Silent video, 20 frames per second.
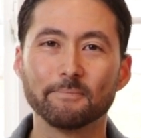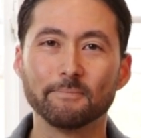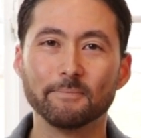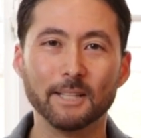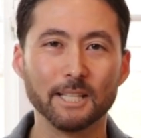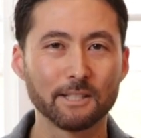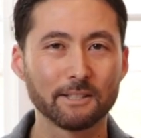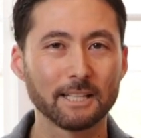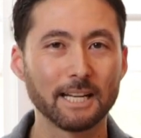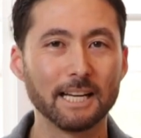
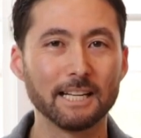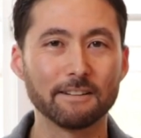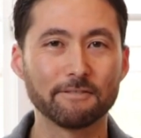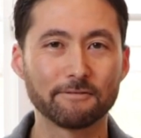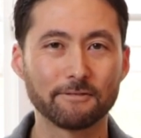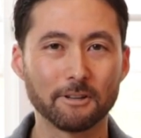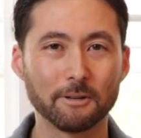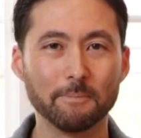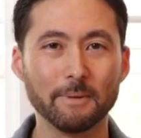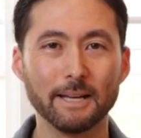this kind
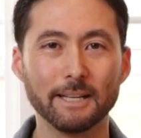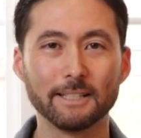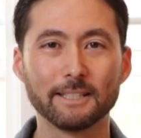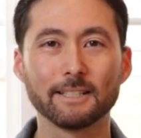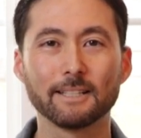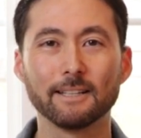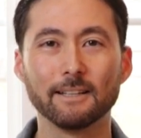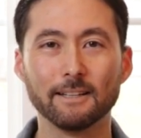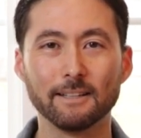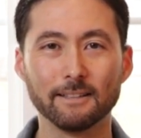of
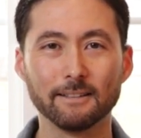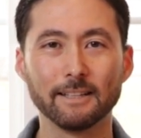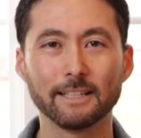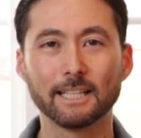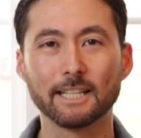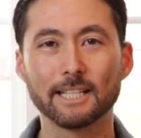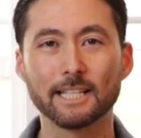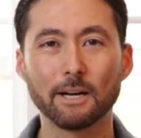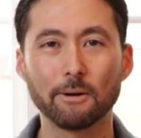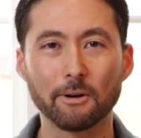ferment,
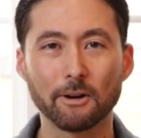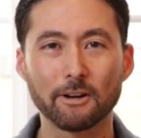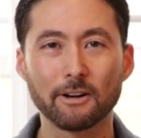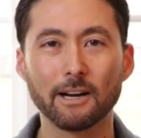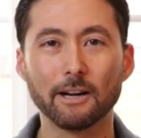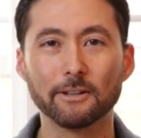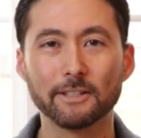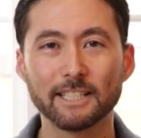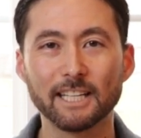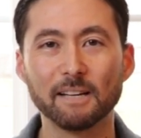like a
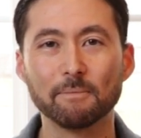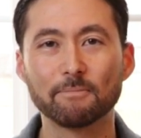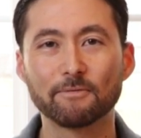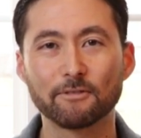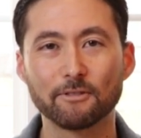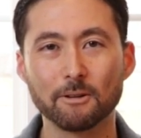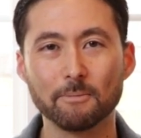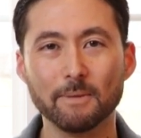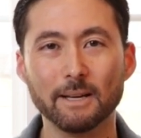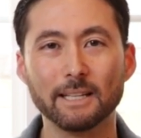sauerkraut type
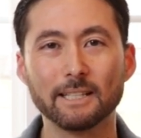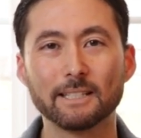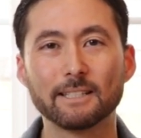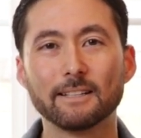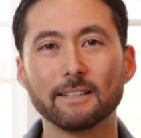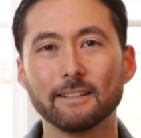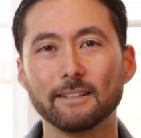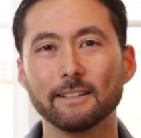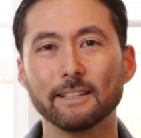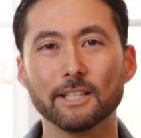
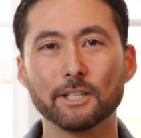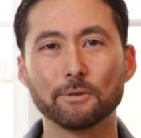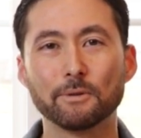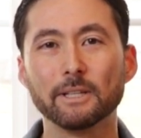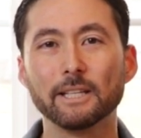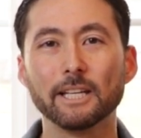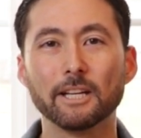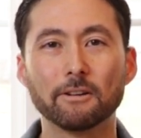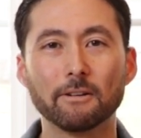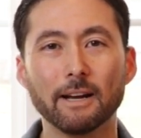ferment, is
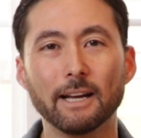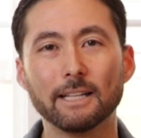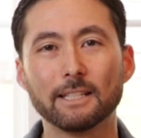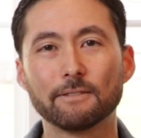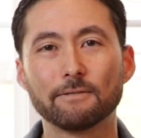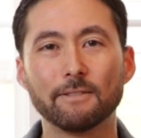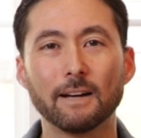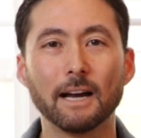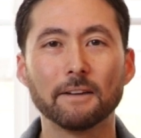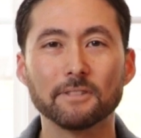really great
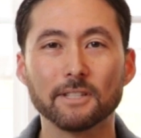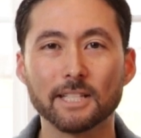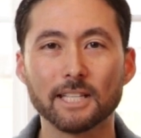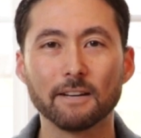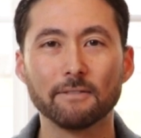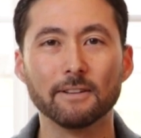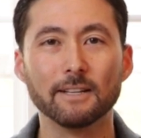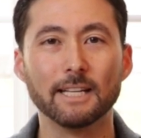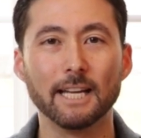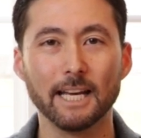5 to
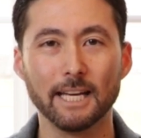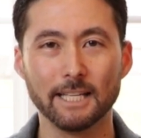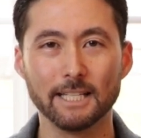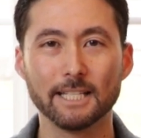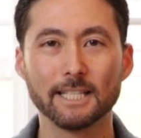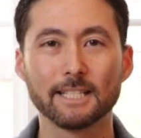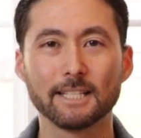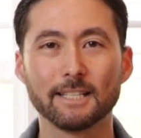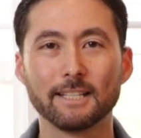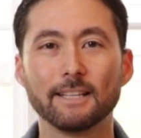7
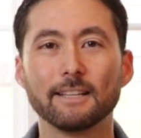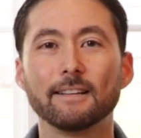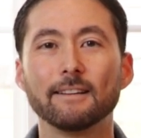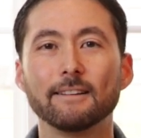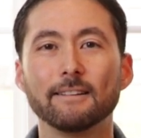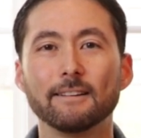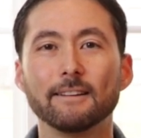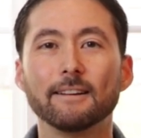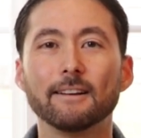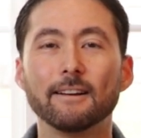days.
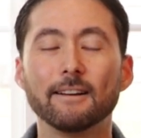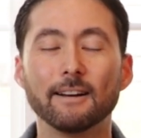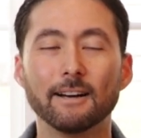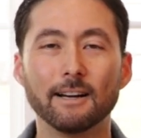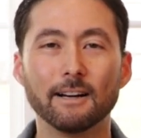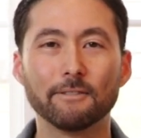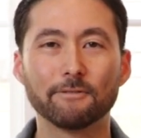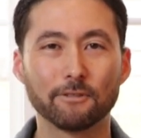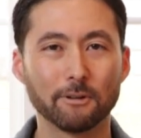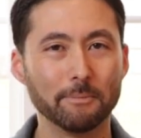
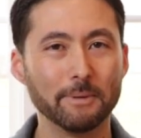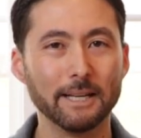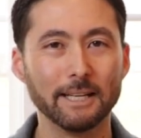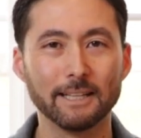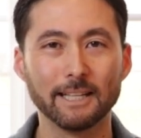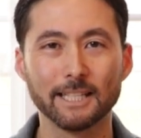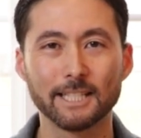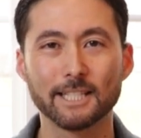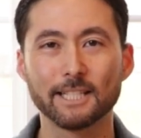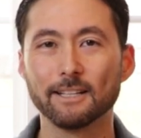For me,
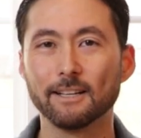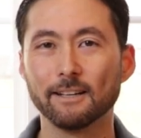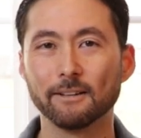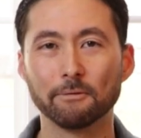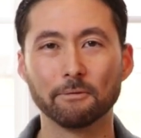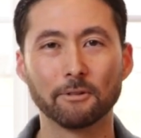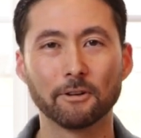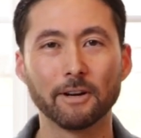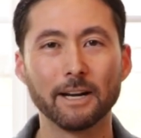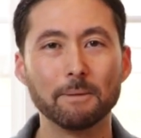that's a
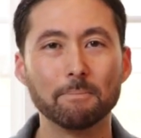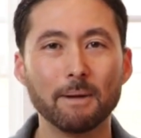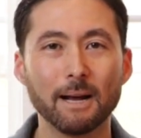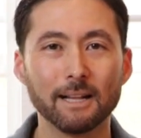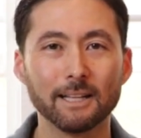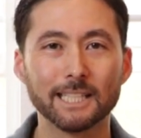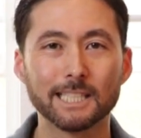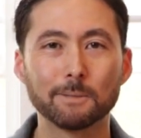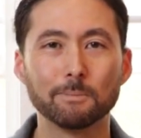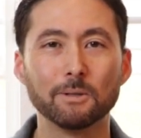great
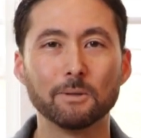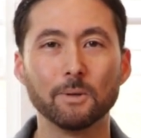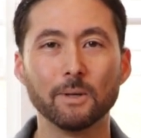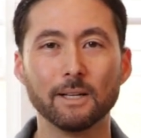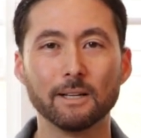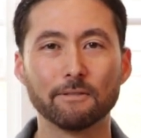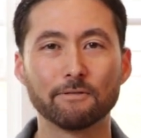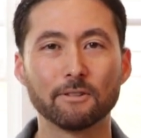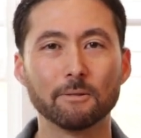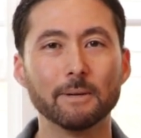balance
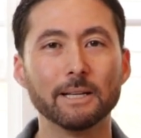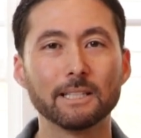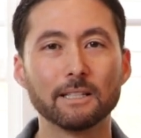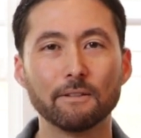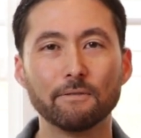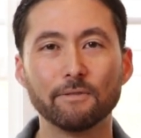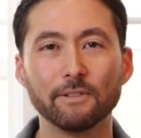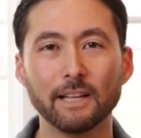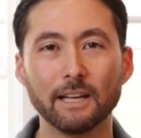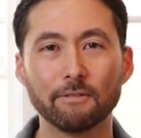between a
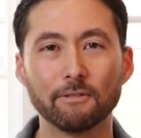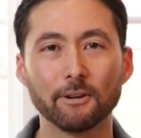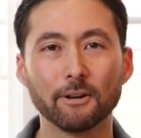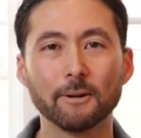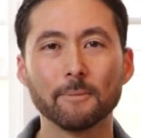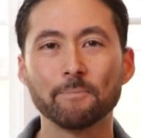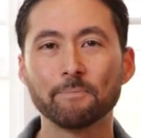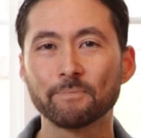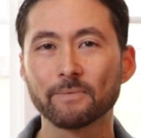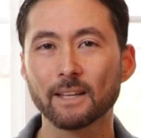fermented
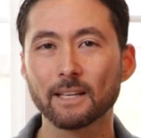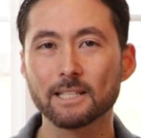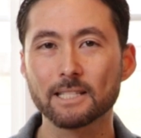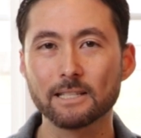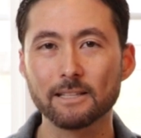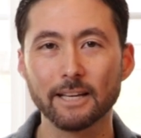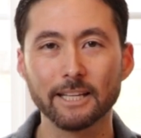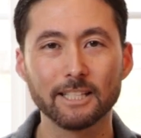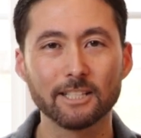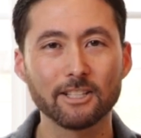flavor,
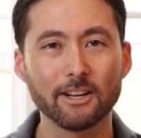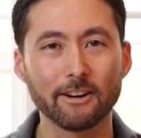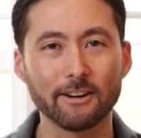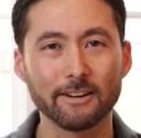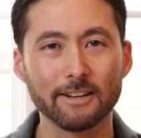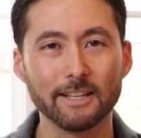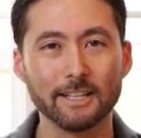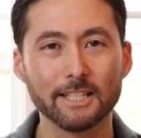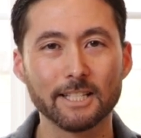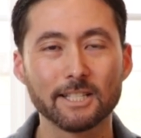slight
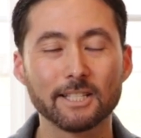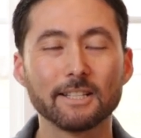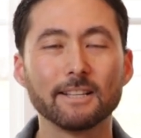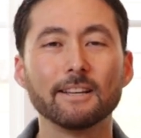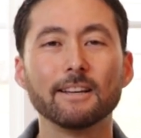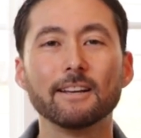tartness,